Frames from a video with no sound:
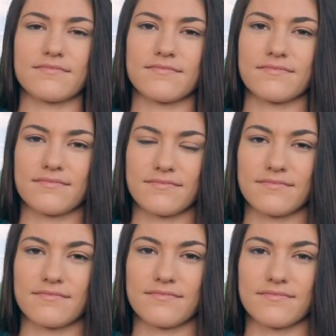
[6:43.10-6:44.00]

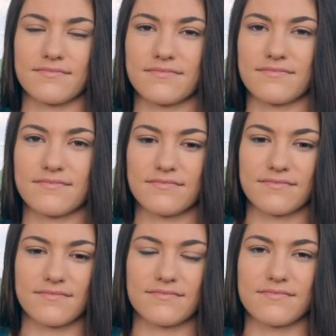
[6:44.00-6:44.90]

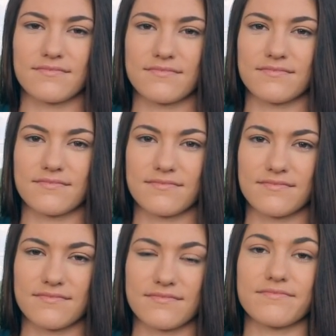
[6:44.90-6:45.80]

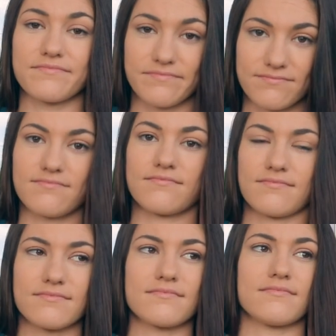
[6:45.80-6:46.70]

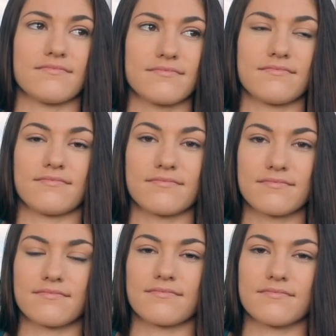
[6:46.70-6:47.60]

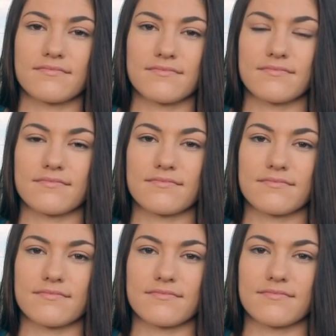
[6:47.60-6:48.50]

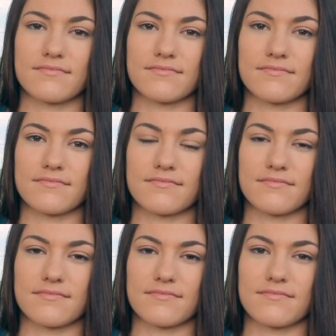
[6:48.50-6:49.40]

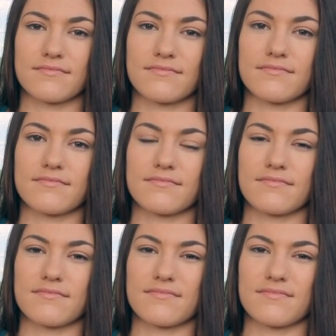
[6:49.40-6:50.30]

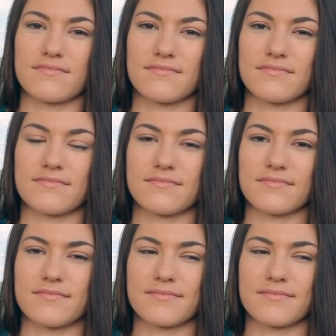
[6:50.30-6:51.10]
The person shown says nothing.